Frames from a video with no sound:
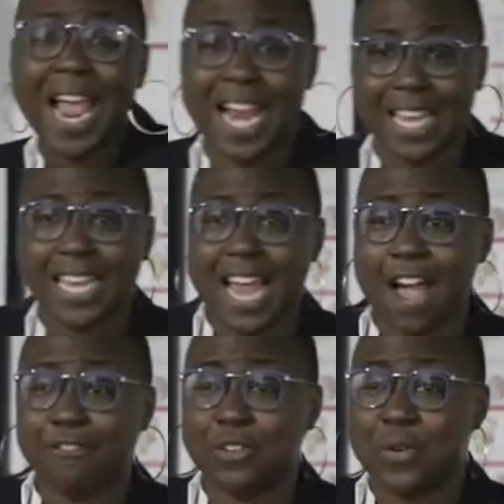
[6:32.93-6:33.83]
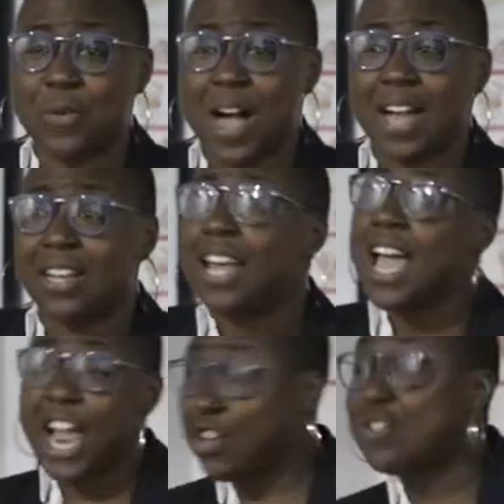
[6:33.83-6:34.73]
hating it after a while,
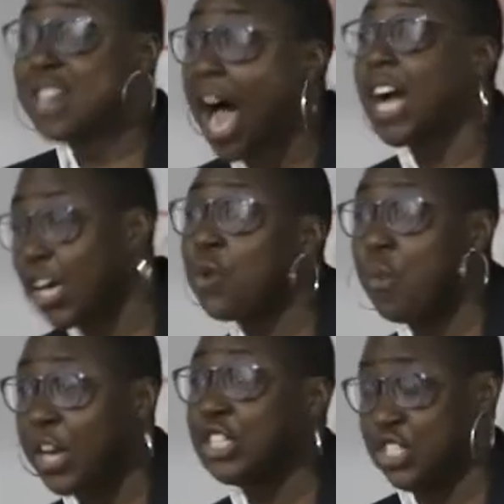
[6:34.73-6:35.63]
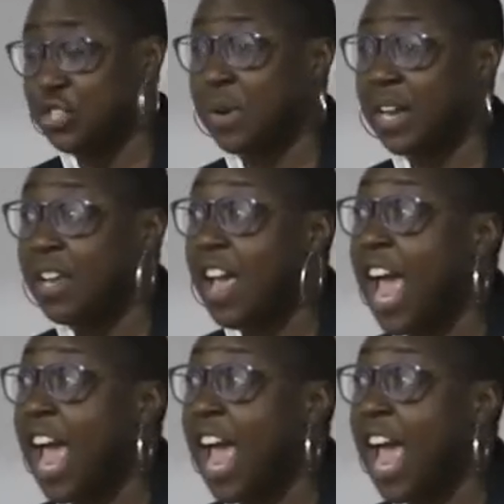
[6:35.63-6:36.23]
and you're not going to want to do it.